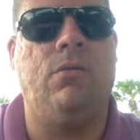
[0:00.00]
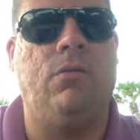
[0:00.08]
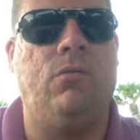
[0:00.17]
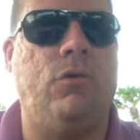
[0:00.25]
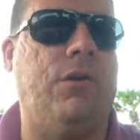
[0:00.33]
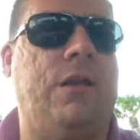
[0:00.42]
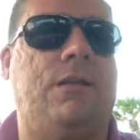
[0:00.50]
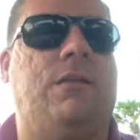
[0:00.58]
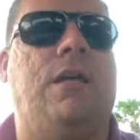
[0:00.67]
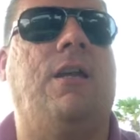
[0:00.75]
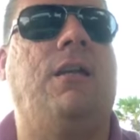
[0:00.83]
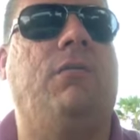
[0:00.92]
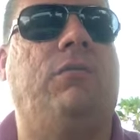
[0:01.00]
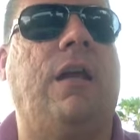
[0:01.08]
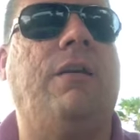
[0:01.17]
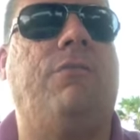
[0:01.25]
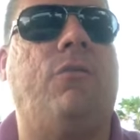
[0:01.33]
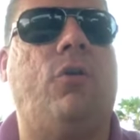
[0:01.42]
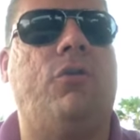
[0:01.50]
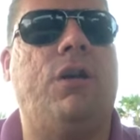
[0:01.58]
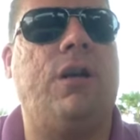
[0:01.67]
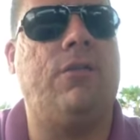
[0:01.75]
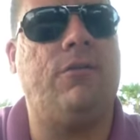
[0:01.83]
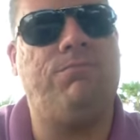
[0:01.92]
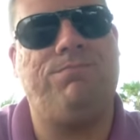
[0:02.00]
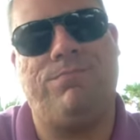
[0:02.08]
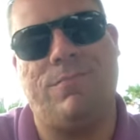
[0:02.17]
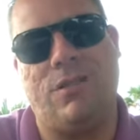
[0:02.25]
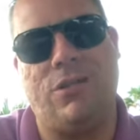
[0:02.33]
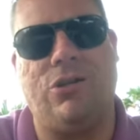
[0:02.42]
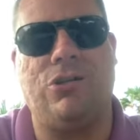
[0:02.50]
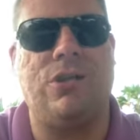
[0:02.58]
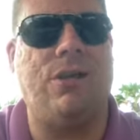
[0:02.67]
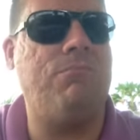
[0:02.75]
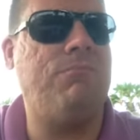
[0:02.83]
What, that's the end of life altogether? Seriously.